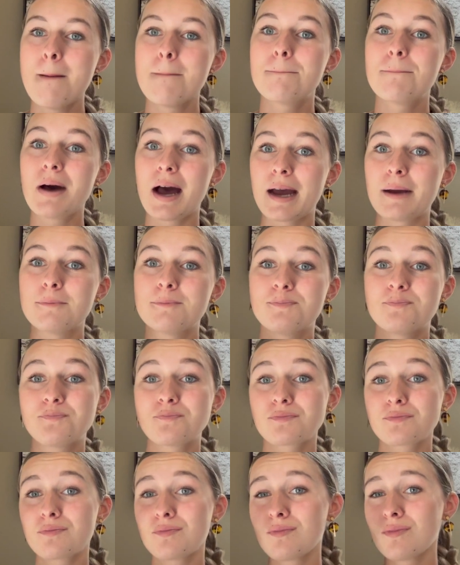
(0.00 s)
But
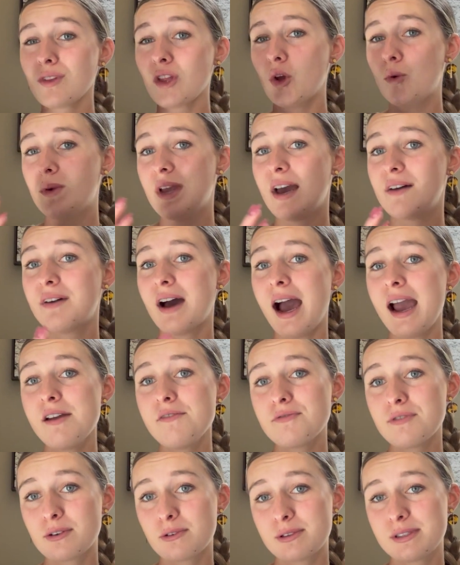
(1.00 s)
we have high
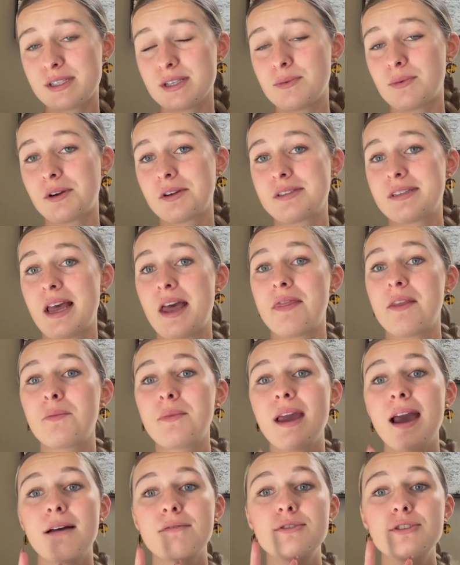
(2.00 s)
frequency words, and then
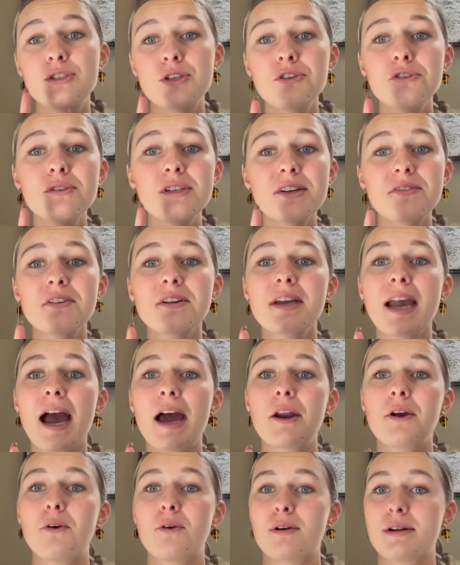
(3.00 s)
we have two different
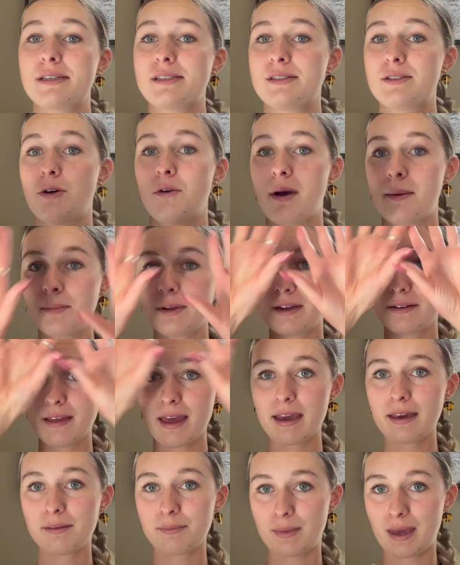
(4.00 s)
categories. So I'm
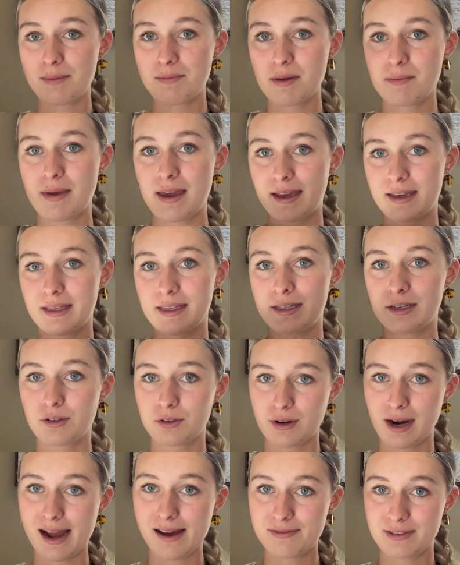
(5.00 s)
gonna maybe make a little
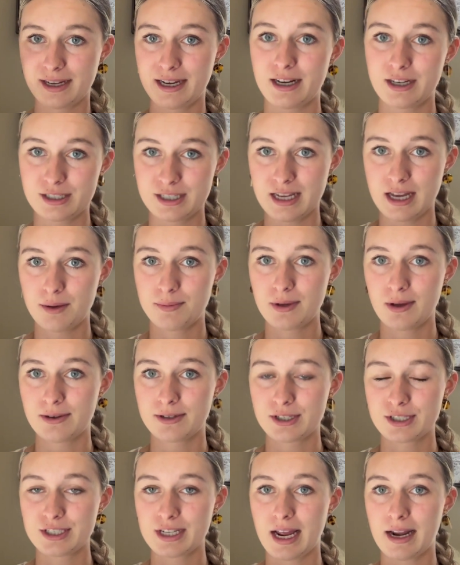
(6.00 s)
graphic here to help you
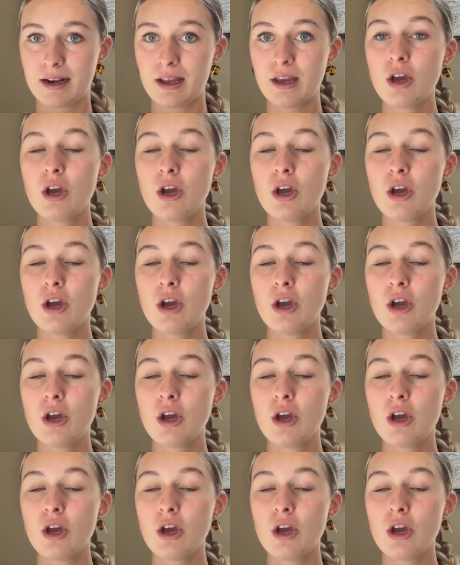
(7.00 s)
understand.